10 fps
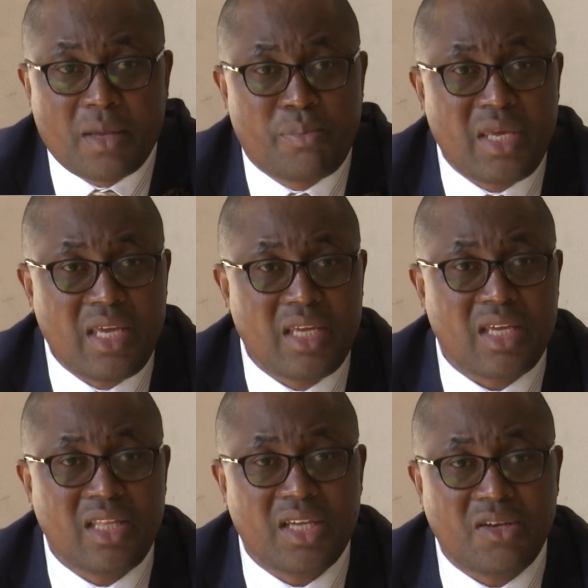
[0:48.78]
being
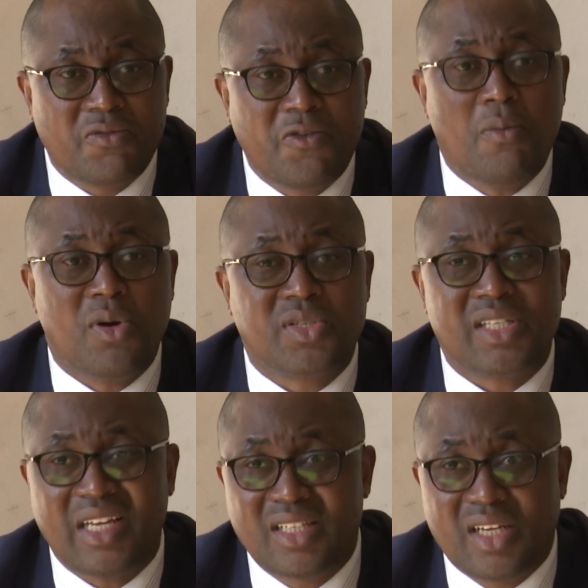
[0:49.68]
in the informal
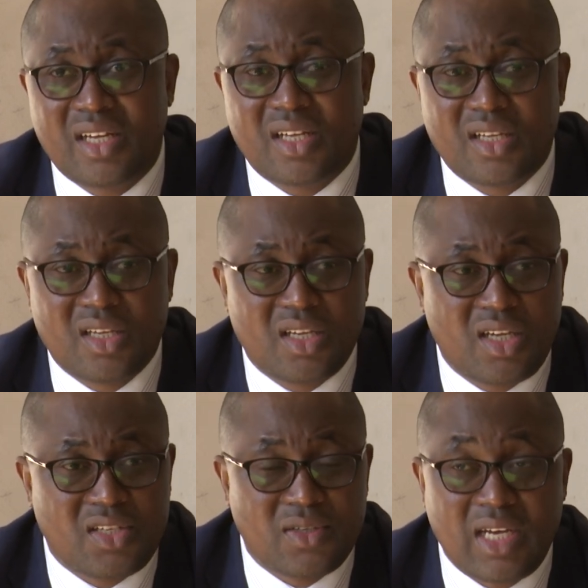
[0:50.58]
sector
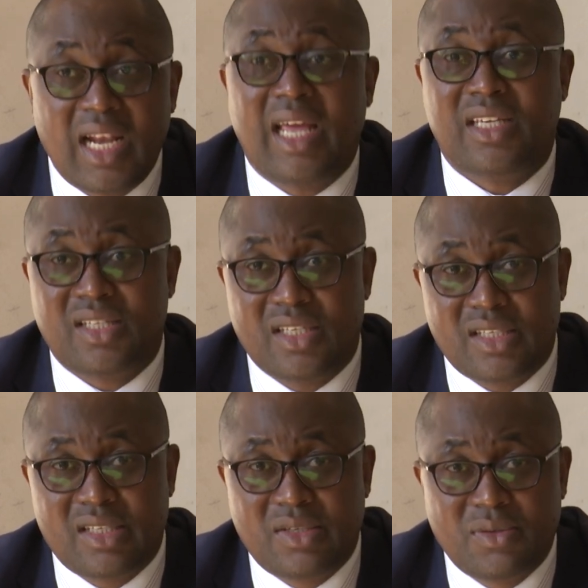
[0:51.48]
is not a
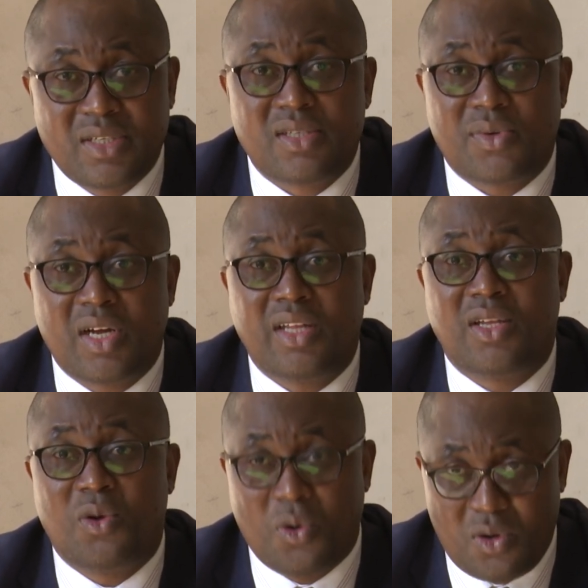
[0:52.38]
license to disregard
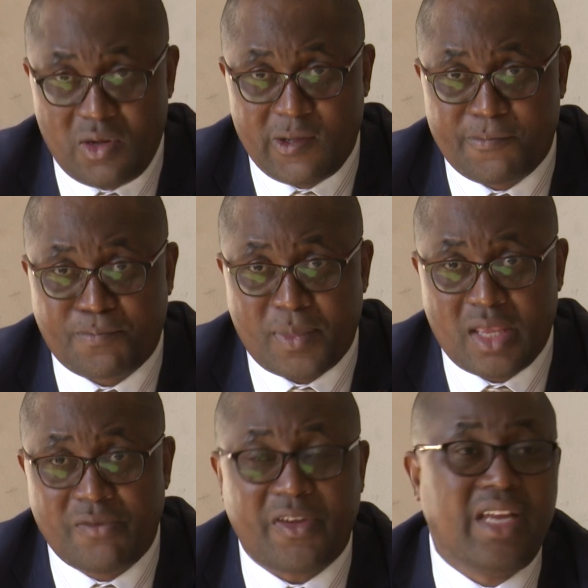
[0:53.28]
the law.
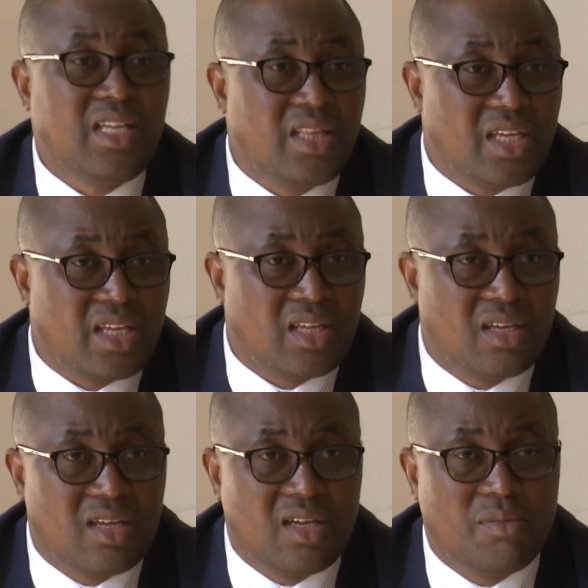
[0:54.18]
If
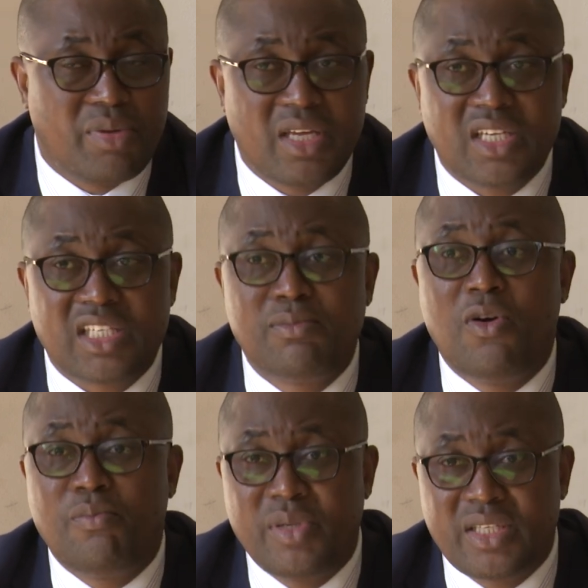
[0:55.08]
anything, being a
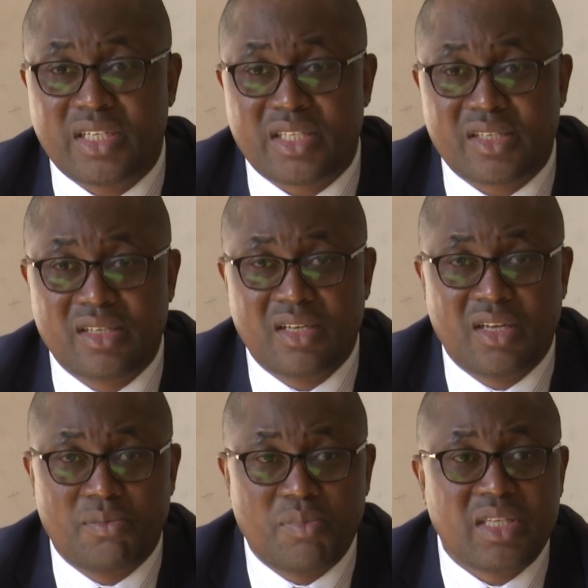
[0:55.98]
small business
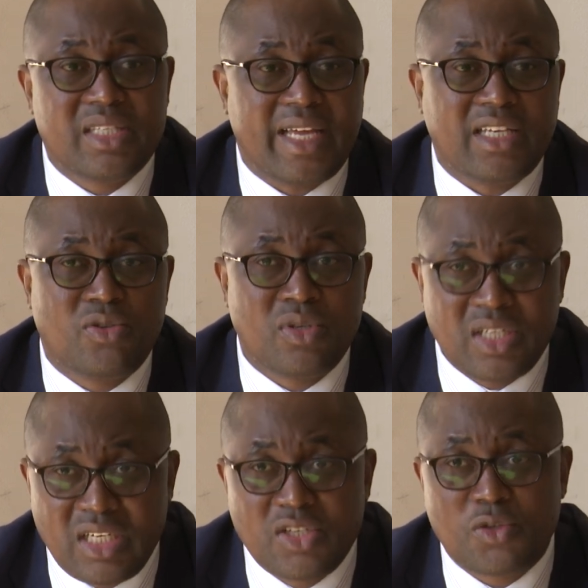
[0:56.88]
means that you
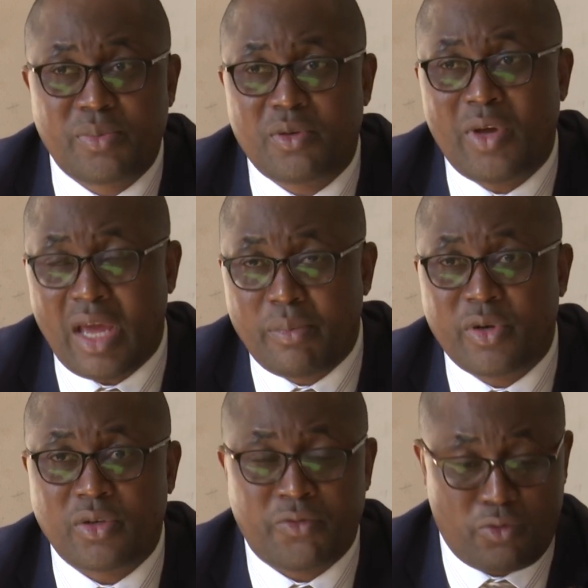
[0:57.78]
need to be
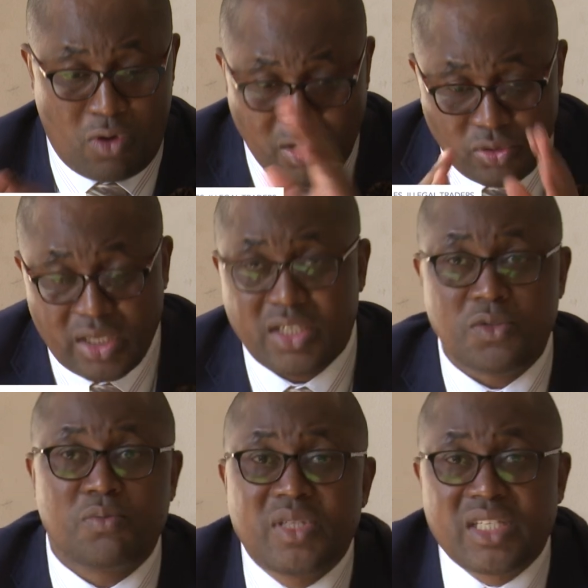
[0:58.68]
able, if you want to get
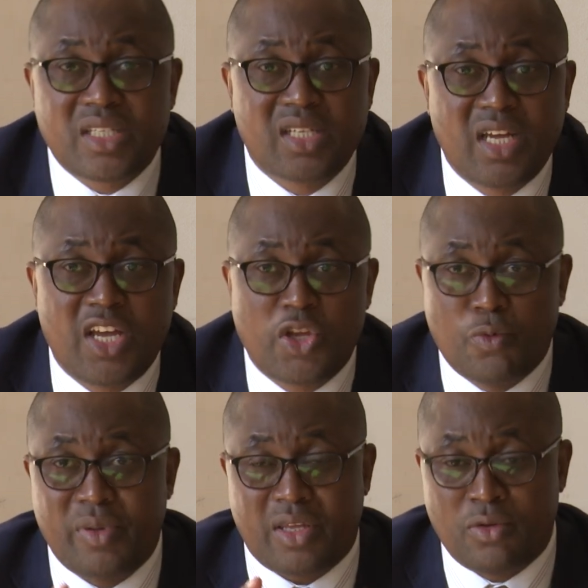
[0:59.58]
into business, you
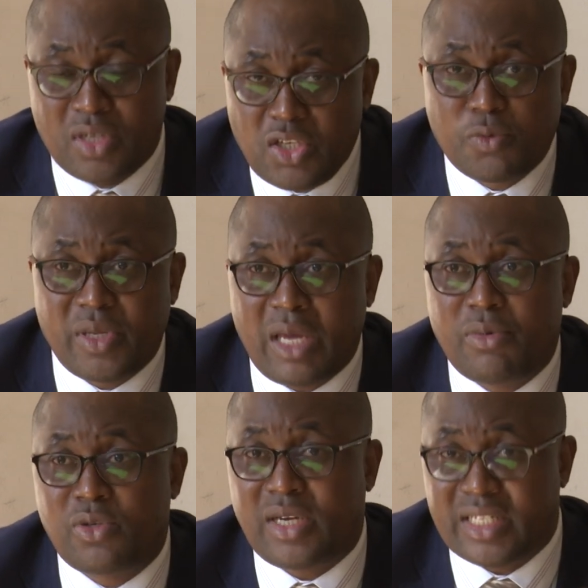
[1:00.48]
need to be
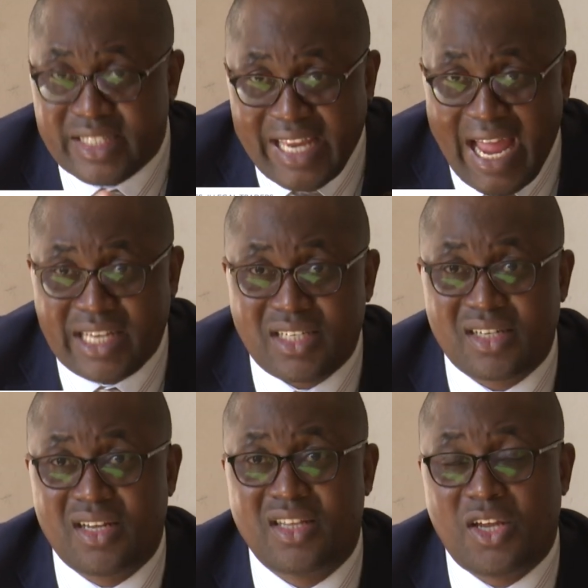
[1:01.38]
able to understand
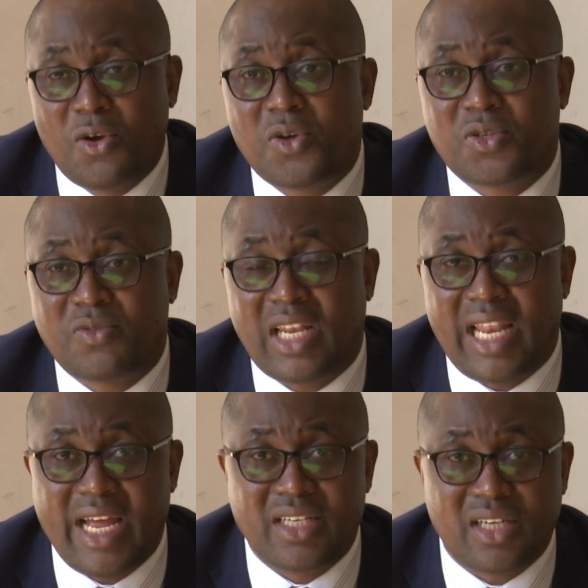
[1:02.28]
the laws of the
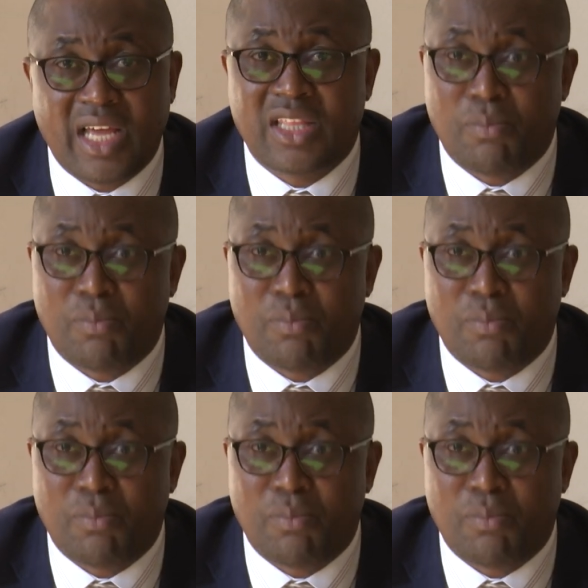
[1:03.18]
land and the